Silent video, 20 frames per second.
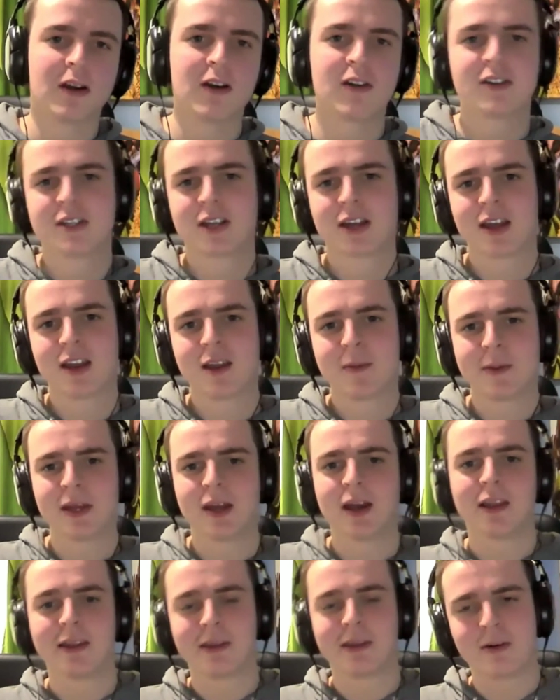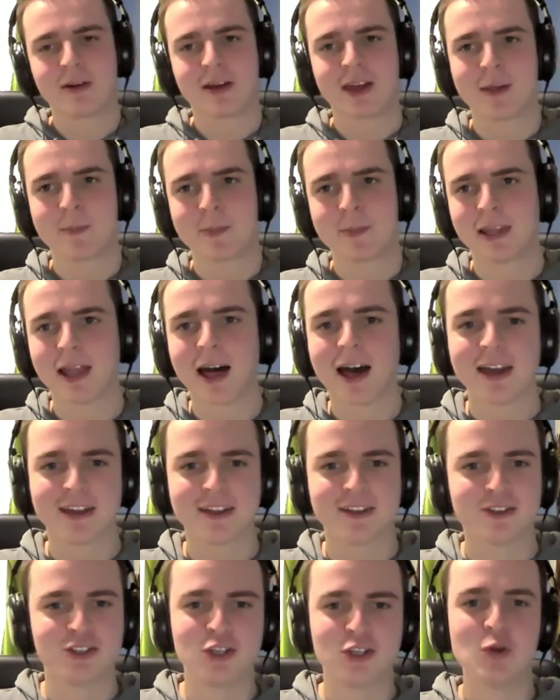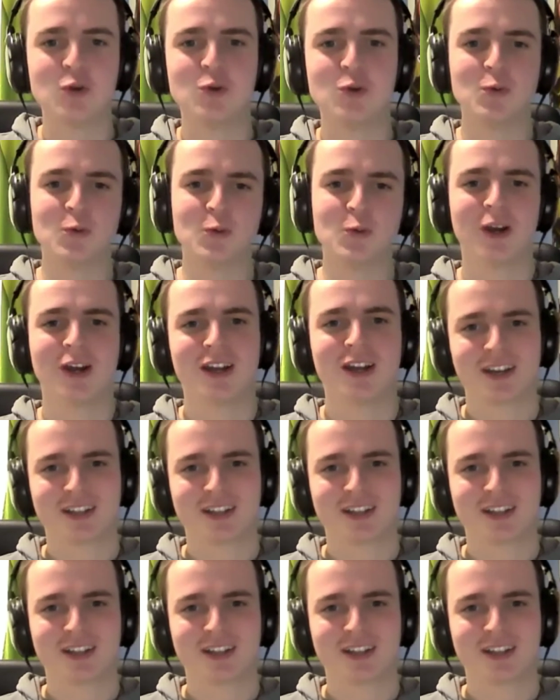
or is it going to be Along Came a Lion two?